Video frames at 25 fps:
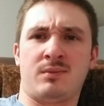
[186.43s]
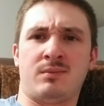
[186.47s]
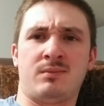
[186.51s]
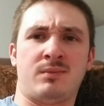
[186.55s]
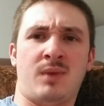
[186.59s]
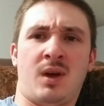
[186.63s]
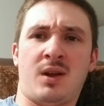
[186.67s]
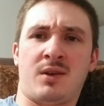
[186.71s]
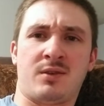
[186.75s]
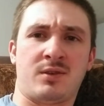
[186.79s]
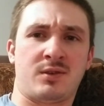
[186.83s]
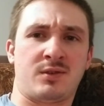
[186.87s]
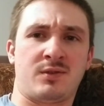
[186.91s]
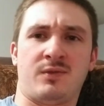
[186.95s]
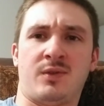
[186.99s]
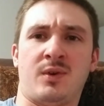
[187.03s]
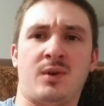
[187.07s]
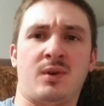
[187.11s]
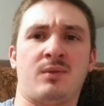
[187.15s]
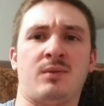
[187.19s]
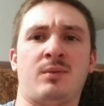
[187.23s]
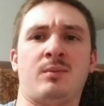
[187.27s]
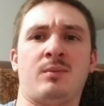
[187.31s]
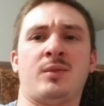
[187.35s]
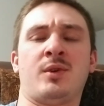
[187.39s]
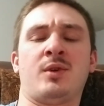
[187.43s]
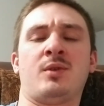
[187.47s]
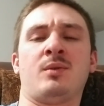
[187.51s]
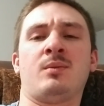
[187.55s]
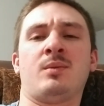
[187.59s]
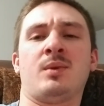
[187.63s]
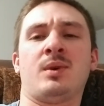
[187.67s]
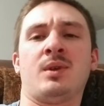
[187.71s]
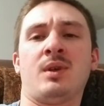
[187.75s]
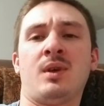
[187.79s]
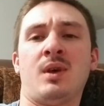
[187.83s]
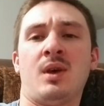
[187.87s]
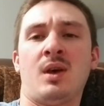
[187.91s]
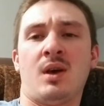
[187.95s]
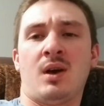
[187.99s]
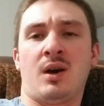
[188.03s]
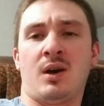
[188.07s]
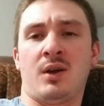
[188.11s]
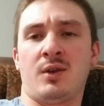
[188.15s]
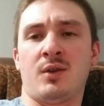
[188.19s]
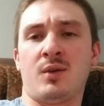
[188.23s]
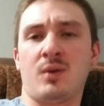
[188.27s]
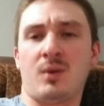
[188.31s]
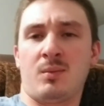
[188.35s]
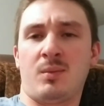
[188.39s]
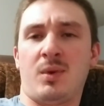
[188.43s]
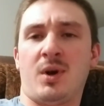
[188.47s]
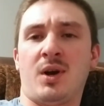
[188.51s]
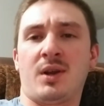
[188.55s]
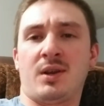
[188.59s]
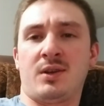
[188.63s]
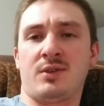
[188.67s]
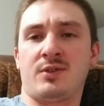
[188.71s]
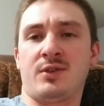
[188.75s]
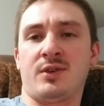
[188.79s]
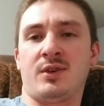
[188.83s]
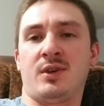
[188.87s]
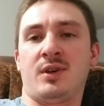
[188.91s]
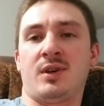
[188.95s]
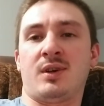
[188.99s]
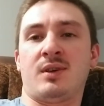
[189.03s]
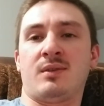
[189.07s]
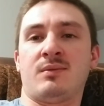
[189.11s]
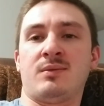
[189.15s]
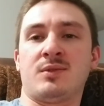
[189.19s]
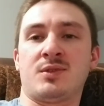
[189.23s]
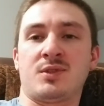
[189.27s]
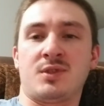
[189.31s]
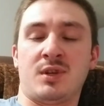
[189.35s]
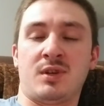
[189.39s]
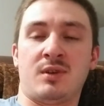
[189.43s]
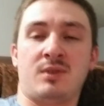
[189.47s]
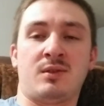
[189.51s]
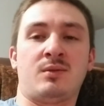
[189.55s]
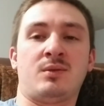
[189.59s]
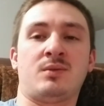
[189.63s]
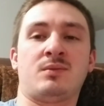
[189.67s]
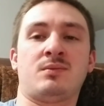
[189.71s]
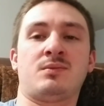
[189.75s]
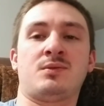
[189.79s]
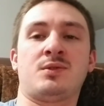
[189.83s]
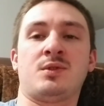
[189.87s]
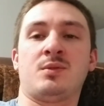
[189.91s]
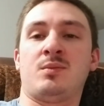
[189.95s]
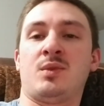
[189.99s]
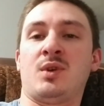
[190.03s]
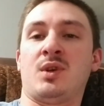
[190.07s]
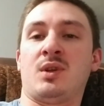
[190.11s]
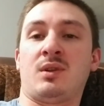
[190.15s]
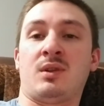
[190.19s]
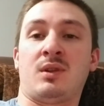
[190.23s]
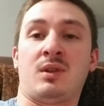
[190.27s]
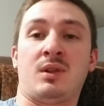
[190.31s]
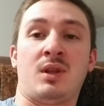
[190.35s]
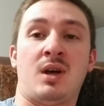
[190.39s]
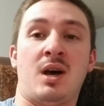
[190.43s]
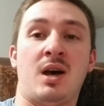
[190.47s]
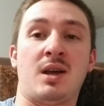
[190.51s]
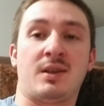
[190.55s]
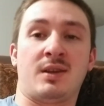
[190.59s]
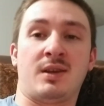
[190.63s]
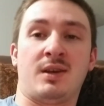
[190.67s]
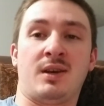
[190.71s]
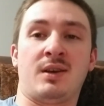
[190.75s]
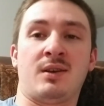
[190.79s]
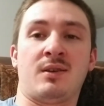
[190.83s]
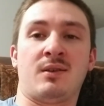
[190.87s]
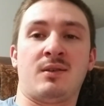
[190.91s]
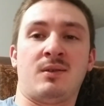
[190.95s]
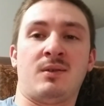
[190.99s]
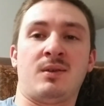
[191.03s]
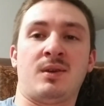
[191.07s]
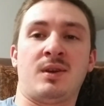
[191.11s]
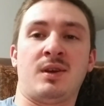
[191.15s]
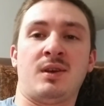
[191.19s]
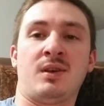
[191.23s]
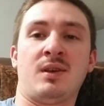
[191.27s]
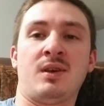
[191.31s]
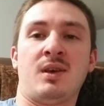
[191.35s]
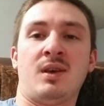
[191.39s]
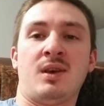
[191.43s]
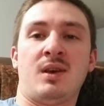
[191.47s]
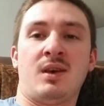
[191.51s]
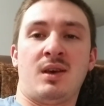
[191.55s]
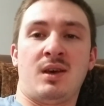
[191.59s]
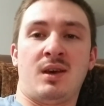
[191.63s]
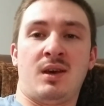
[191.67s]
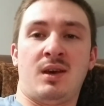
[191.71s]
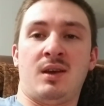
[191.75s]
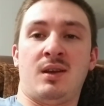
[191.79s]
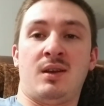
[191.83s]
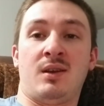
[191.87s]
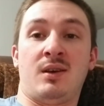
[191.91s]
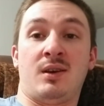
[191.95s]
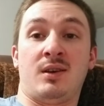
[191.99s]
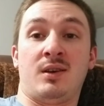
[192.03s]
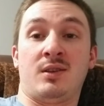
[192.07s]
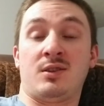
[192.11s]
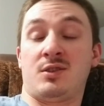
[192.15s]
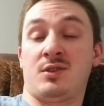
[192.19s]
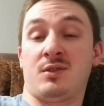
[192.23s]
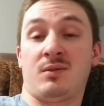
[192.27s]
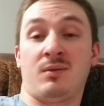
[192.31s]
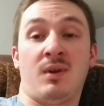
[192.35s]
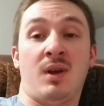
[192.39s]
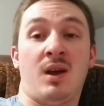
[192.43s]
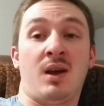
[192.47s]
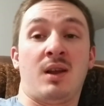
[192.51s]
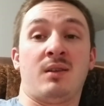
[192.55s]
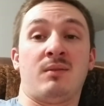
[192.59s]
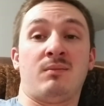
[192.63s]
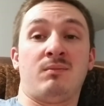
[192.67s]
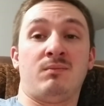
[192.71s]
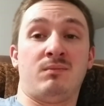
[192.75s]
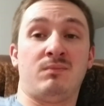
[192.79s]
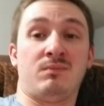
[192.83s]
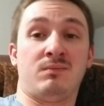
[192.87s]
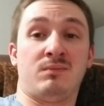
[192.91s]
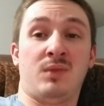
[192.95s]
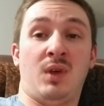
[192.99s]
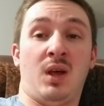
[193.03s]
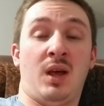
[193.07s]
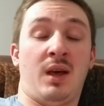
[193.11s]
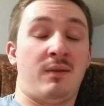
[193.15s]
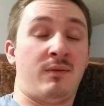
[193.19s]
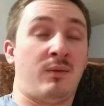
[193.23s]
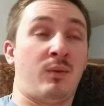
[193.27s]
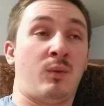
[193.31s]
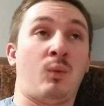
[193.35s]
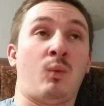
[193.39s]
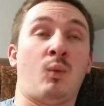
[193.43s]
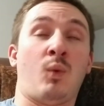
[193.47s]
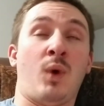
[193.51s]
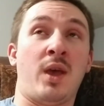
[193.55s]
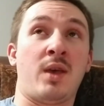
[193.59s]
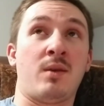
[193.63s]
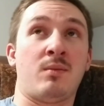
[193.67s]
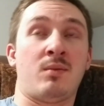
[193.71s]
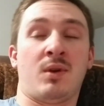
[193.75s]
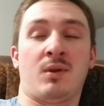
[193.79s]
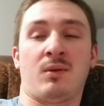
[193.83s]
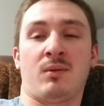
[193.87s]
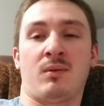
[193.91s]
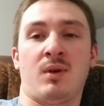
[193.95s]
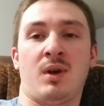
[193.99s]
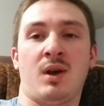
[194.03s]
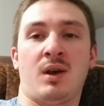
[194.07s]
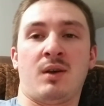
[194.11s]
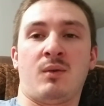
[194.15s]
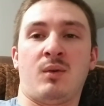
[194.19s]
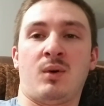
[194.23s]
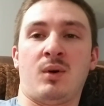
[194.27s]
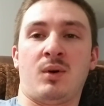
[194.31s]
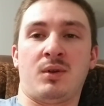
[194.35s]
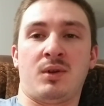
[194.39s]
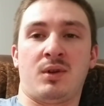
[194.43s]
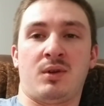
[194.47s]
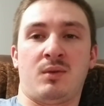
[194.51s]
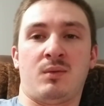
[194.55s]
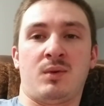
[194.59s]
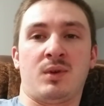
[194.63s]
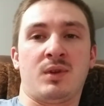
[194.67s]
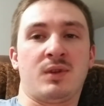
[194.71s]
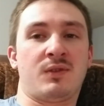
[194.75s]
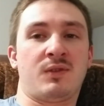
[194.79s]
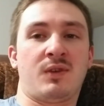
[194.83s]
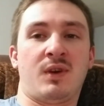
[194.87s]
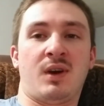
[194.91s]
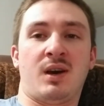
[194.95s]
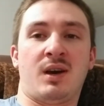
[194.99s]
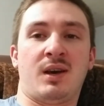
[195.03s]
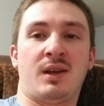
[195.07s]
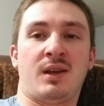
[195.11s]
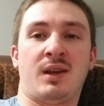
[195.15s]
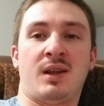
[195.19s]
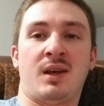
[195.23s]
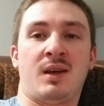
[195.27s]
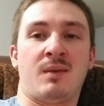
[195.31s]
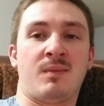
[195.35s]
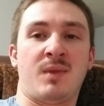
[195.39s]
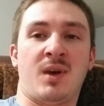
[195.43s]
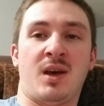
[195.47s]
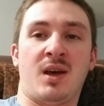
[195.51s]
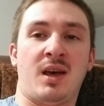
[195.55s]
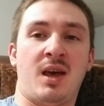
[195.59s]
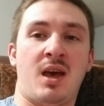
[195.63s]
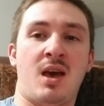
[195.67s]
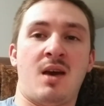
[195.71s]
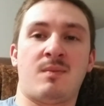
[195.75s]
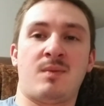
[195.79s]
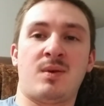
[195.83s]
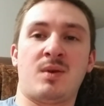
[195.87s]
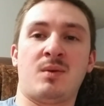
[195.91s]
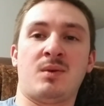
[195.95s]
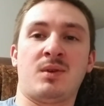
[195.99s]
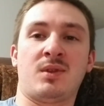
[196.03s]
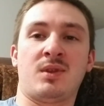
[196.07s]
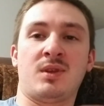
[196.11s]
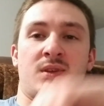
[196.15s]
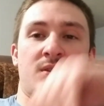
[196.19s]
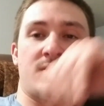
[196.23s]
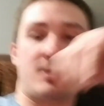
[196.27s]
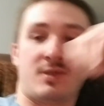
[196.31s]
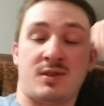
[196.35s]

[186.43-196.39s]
My truck's far from new, but a newer body truck, the steering wheel should be a lot tighter on it, and it should have a way better ride quality than what it's got. And I'm not happy with it.